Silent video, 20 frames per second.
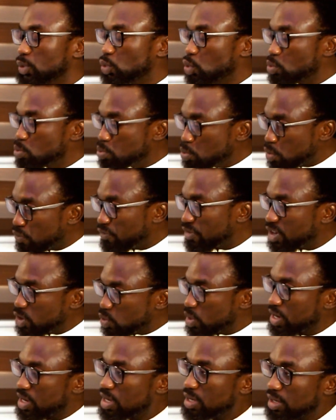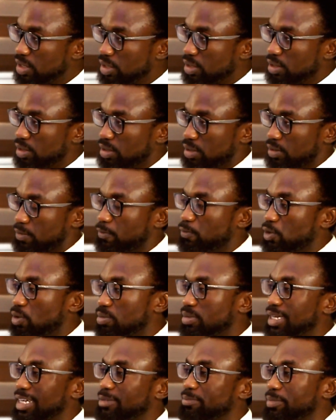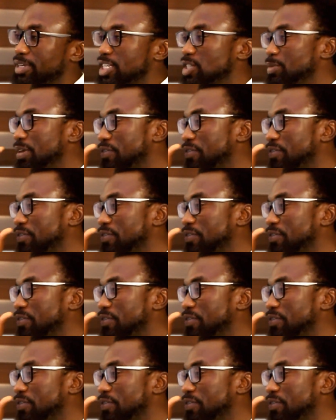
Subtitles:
to move away from that place.